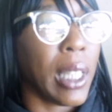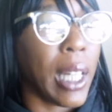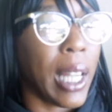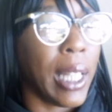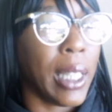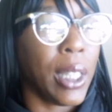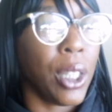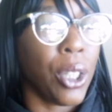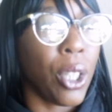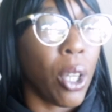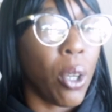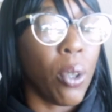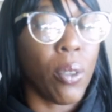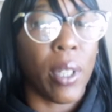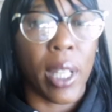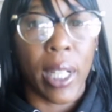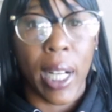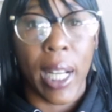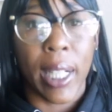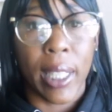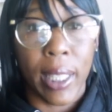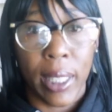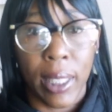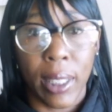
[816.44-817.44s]
that I know
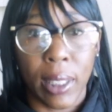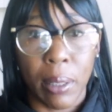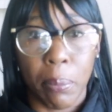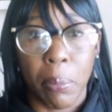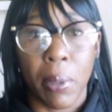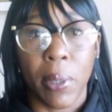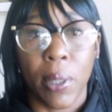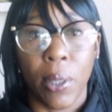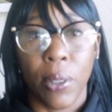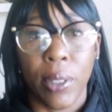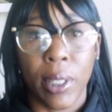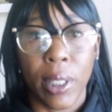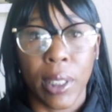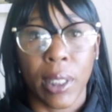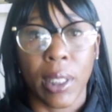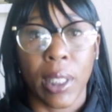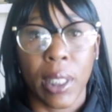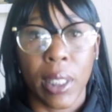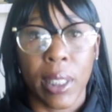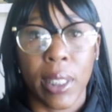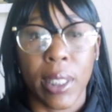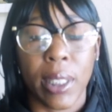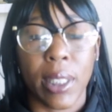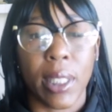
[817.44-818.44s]
that I need to put on
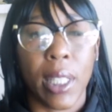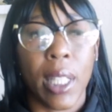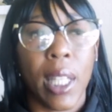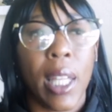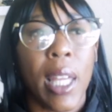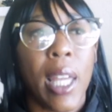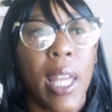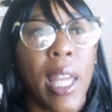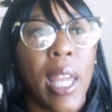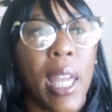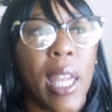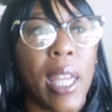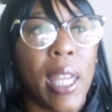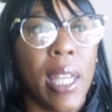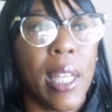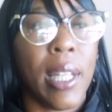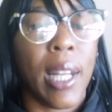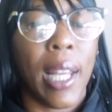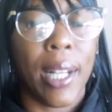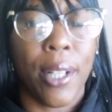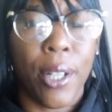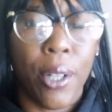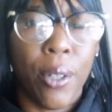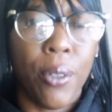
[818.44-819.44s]
this list,
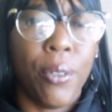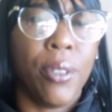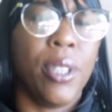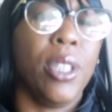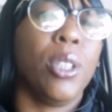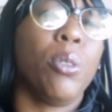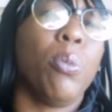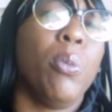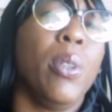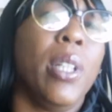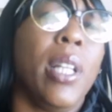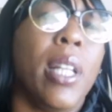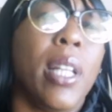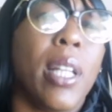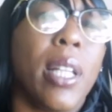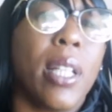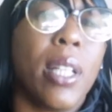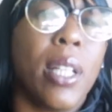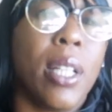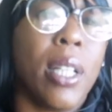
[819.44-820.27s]
and I know this would,